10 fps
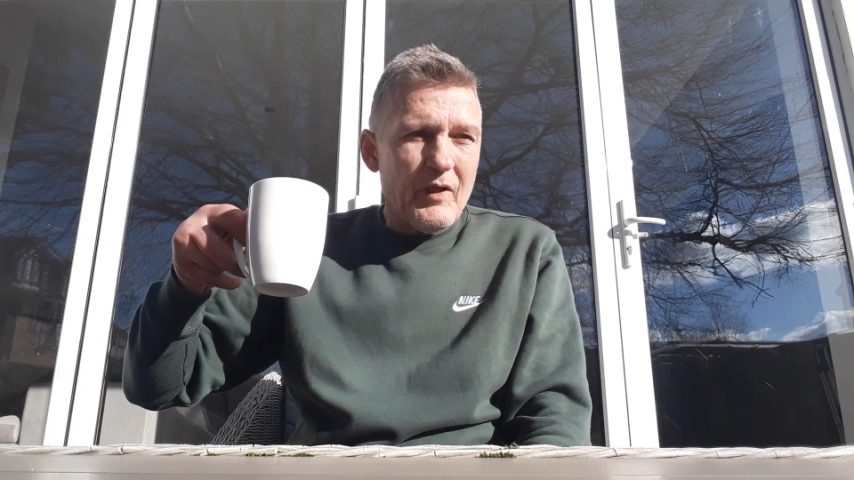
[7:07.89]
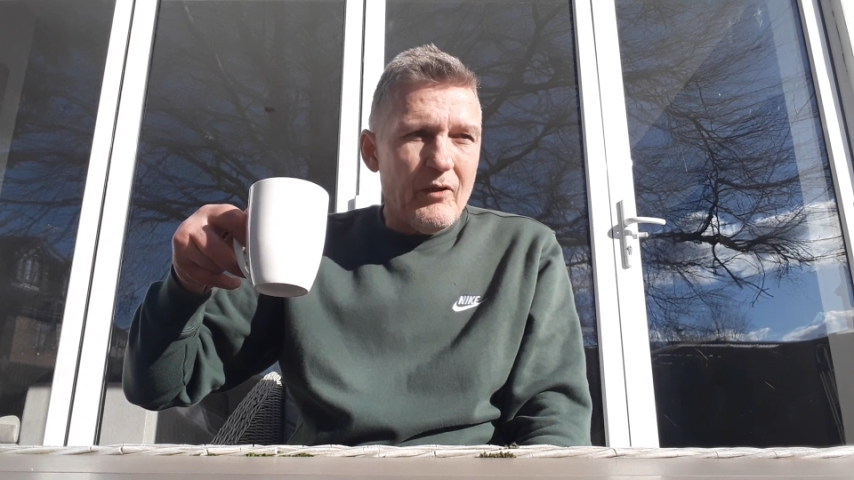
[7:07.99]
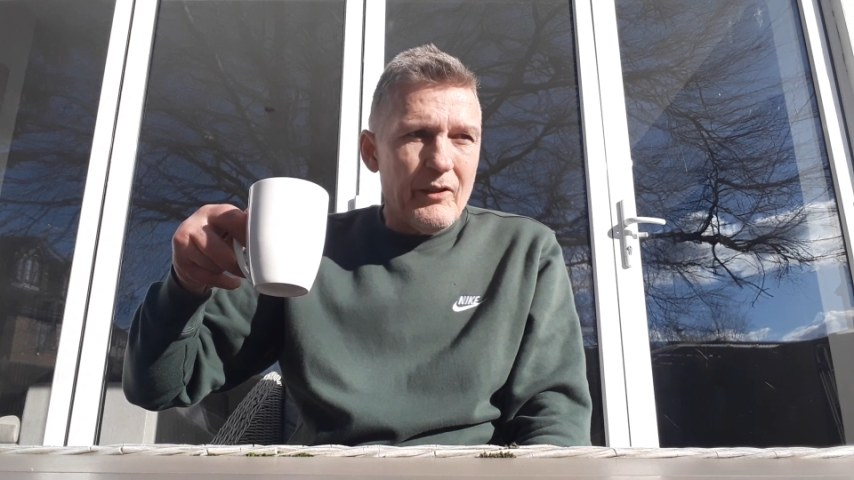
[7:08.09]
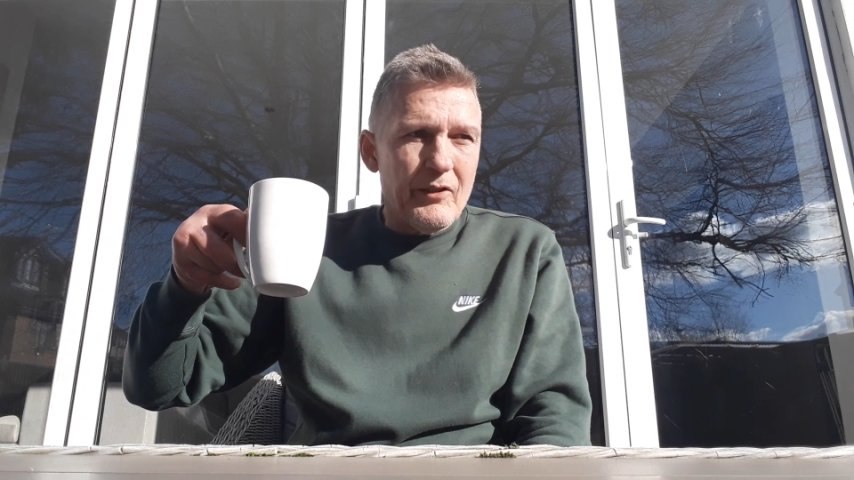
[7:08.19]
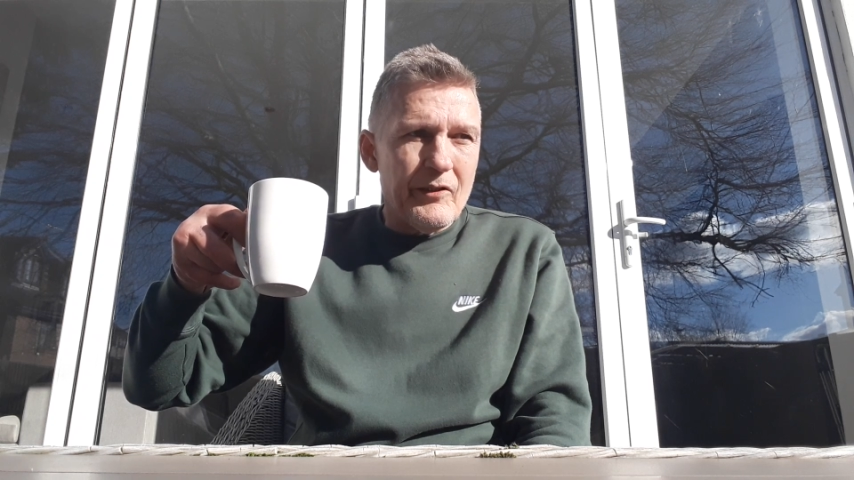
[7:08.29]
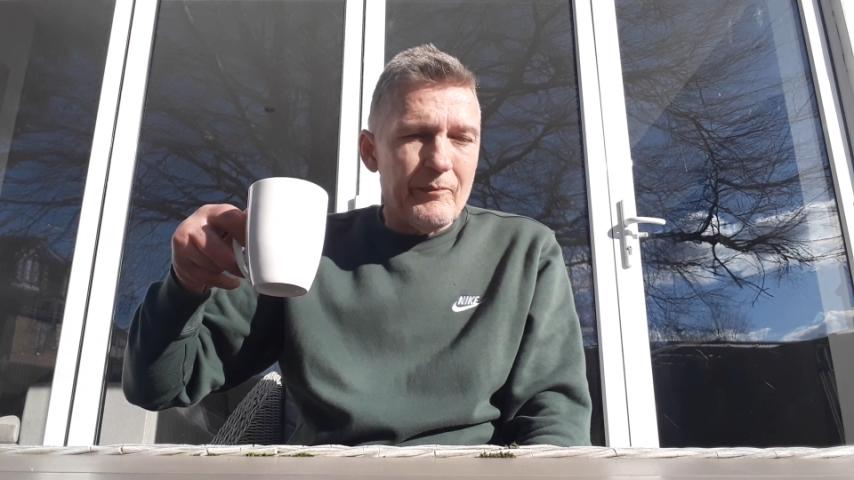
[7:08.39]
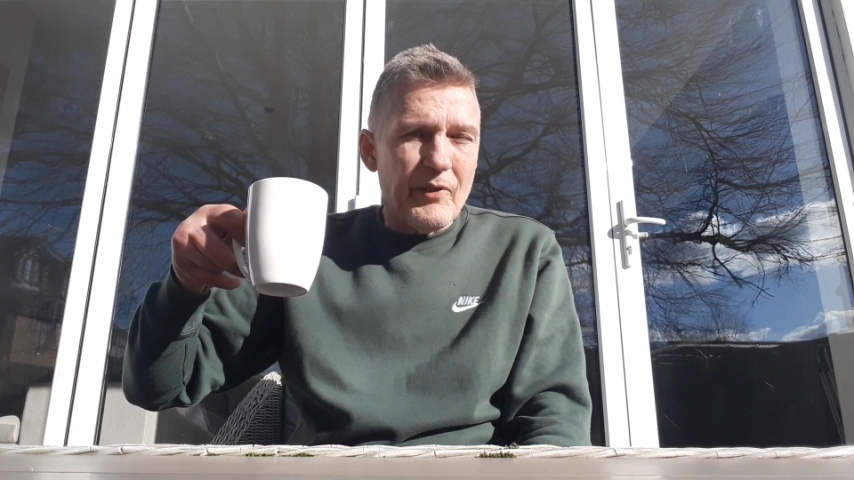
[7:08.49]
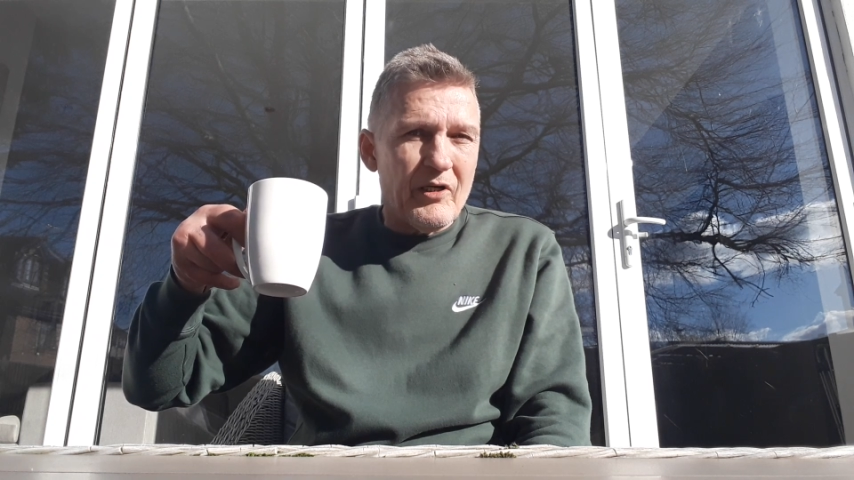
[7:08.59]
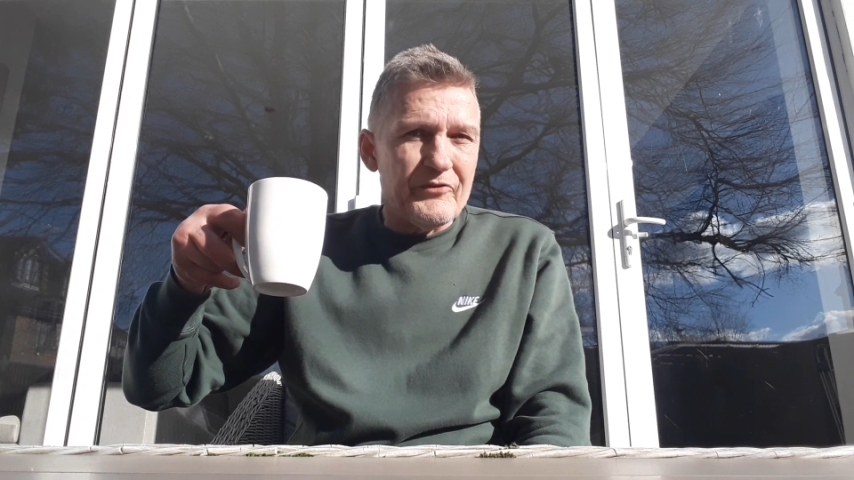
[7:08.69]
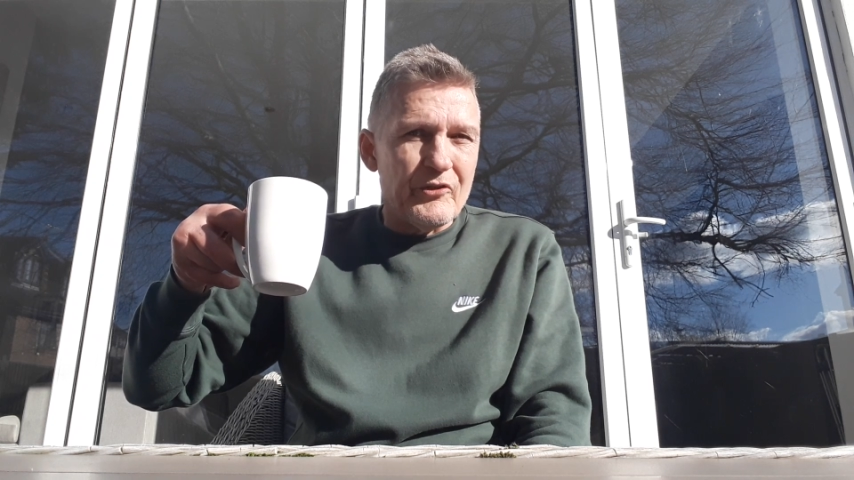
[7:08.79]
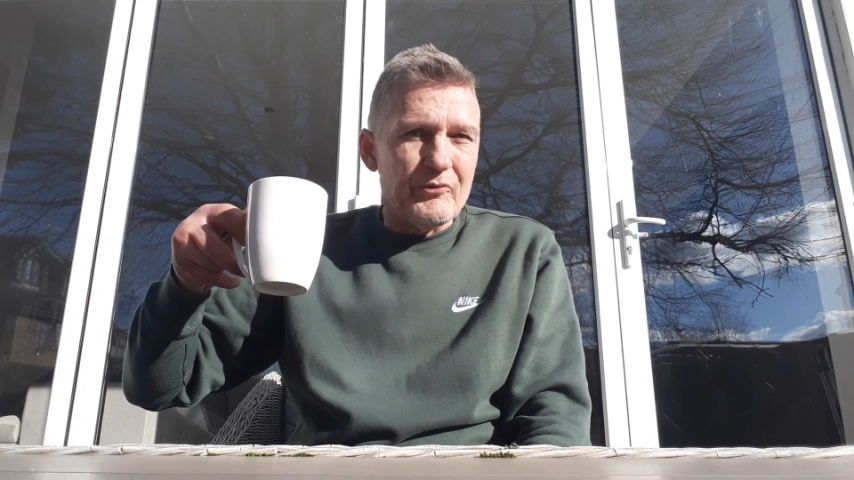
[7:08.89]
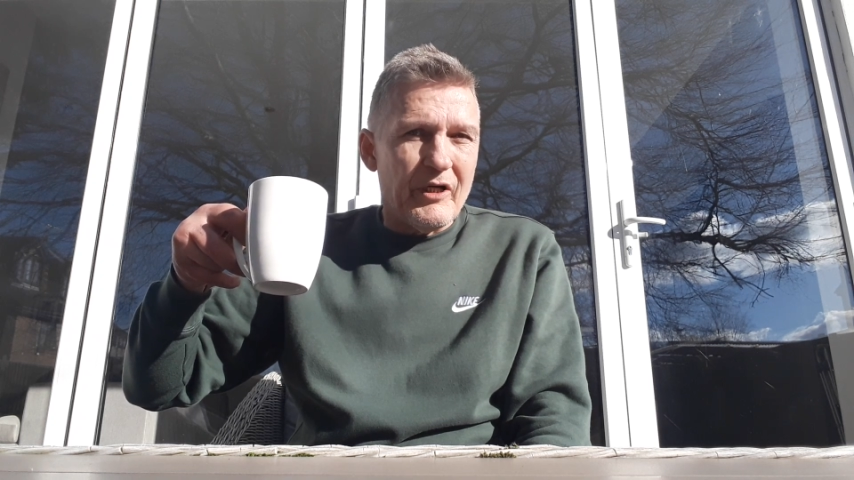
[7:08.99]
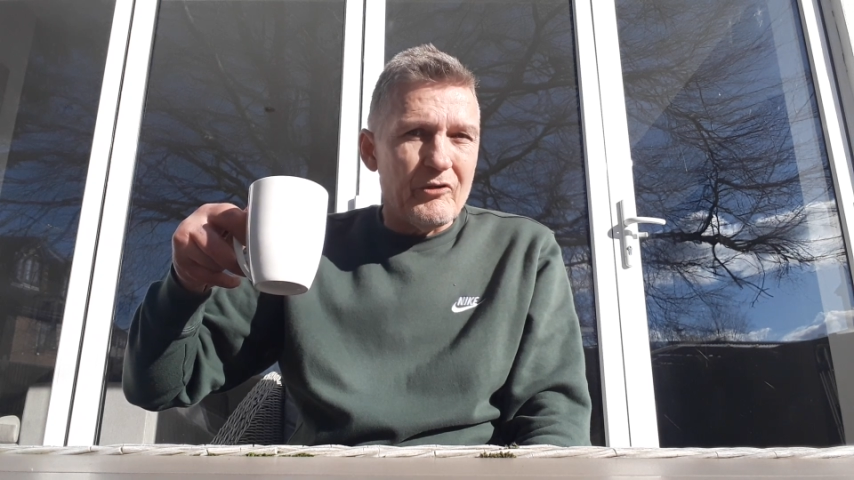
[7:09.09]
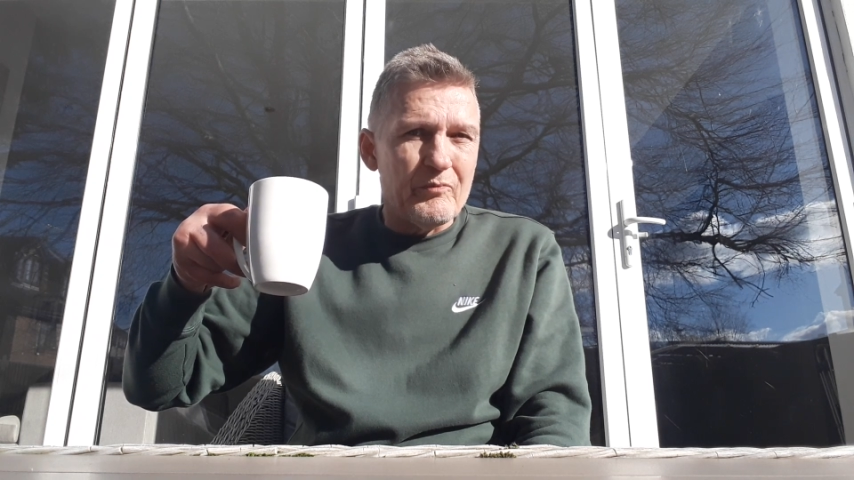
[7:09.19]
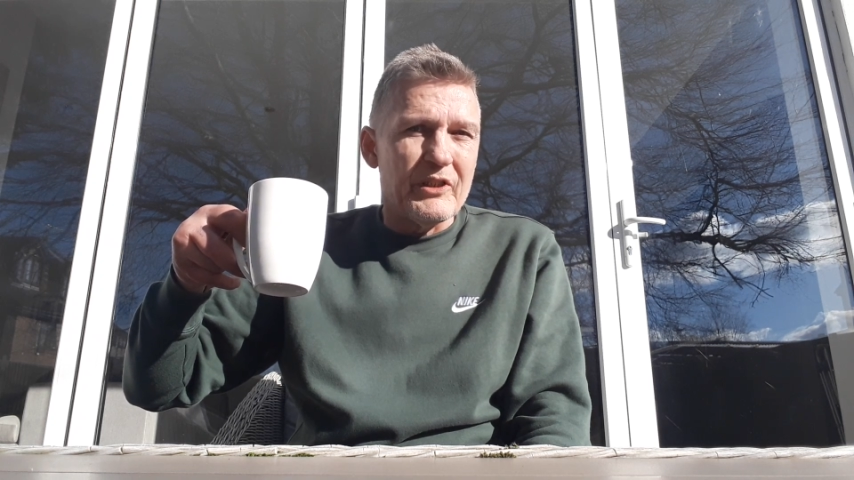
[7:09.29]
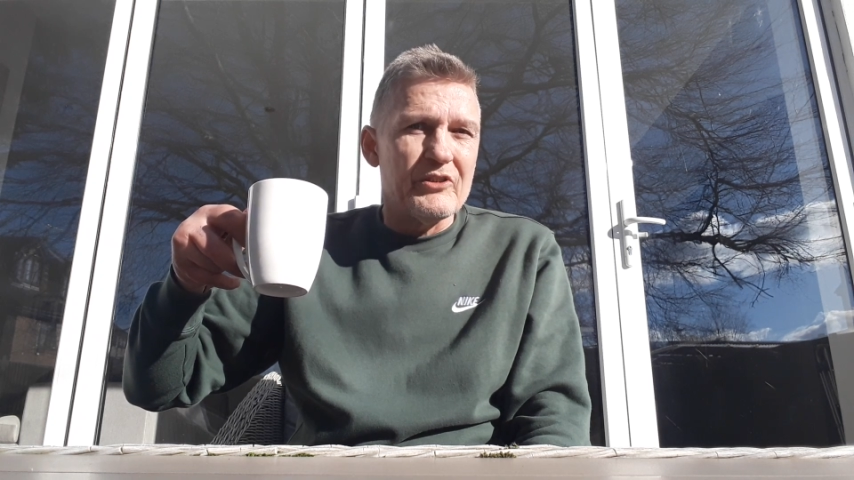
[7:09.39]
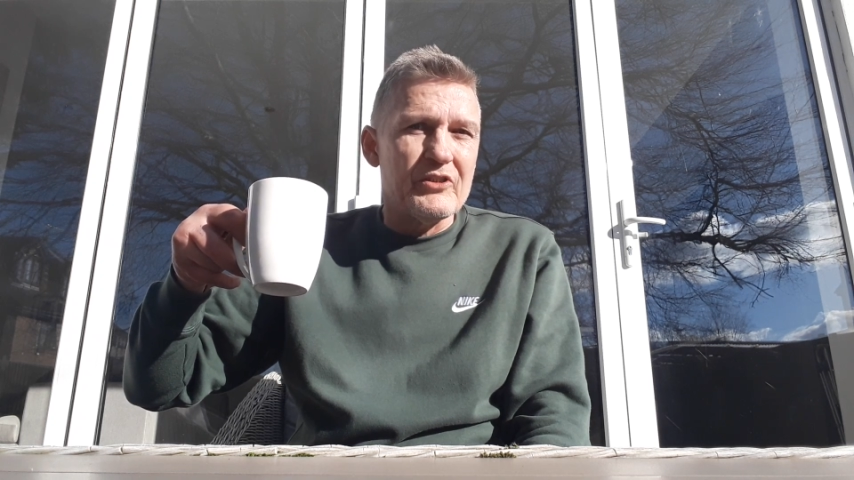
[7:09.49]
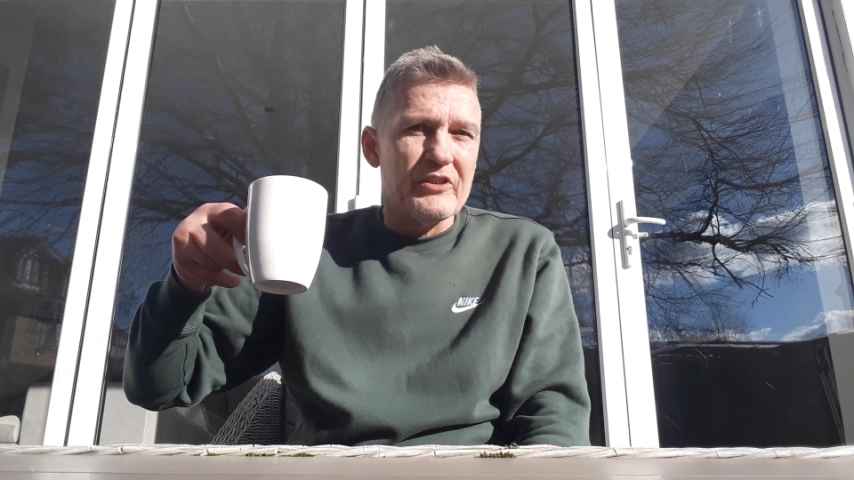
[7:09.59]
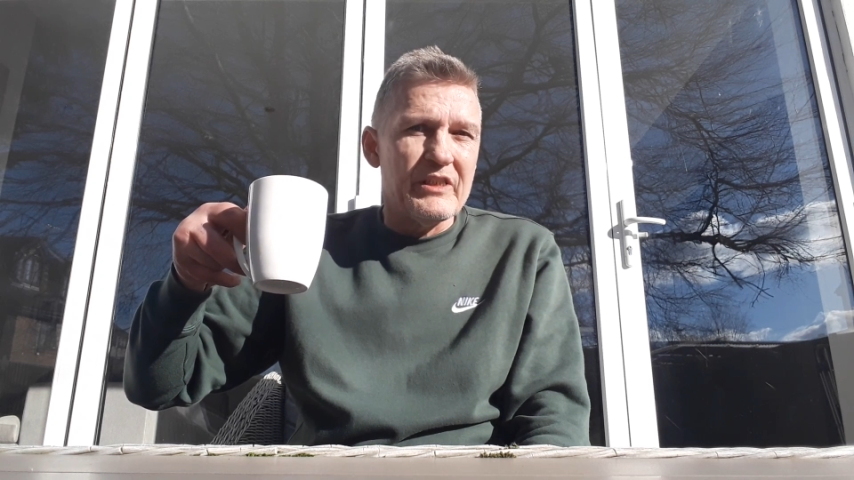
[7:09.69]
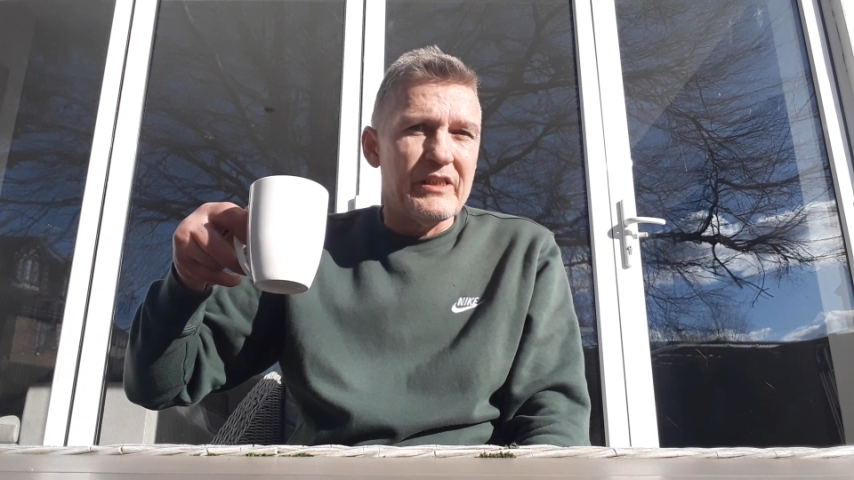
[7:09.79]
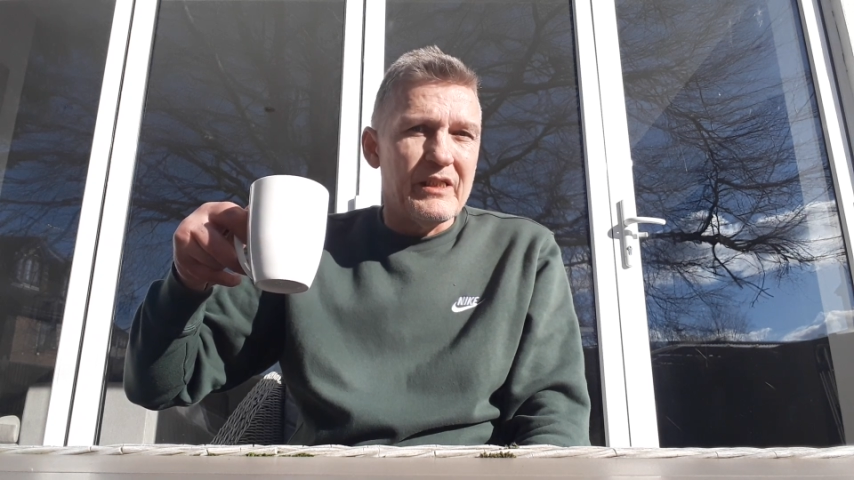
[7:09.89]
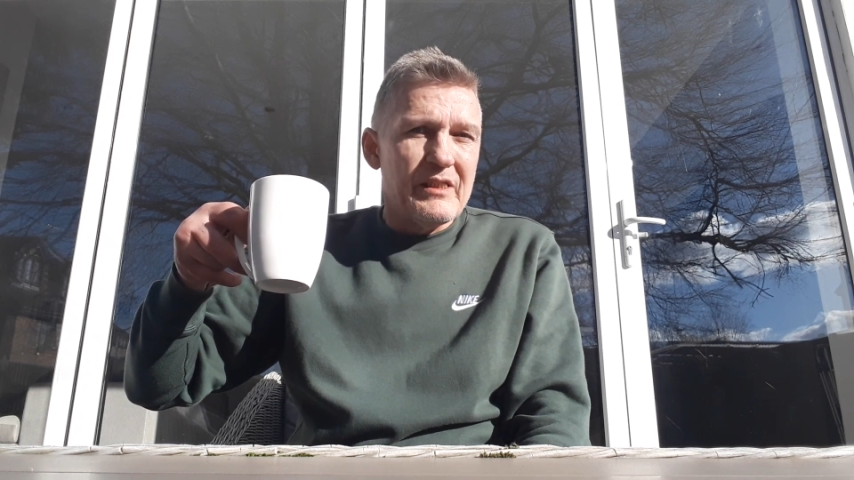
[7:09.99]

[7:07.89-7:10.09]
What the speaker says: But I do know, because I